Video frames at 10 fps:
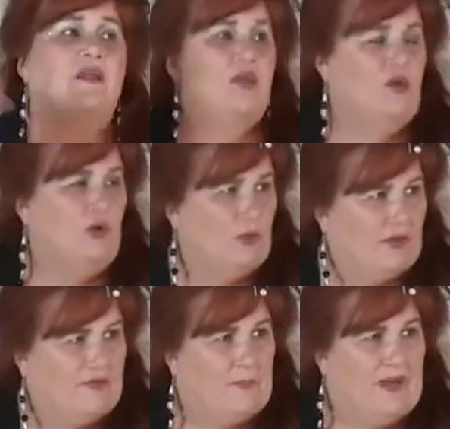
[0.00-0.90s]

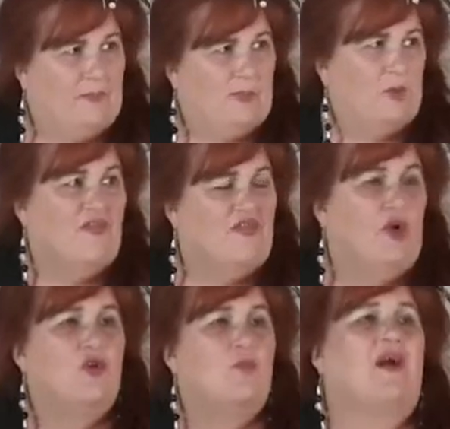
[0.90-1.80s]
the people will know
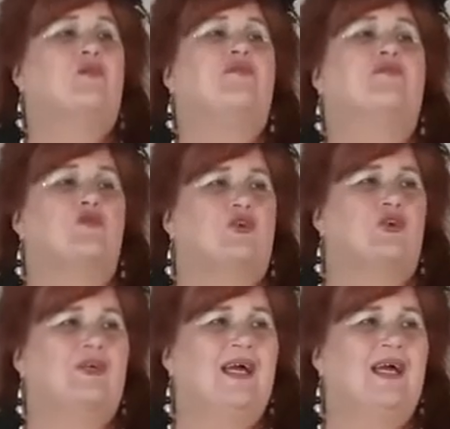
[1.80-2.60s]
you by your fruit.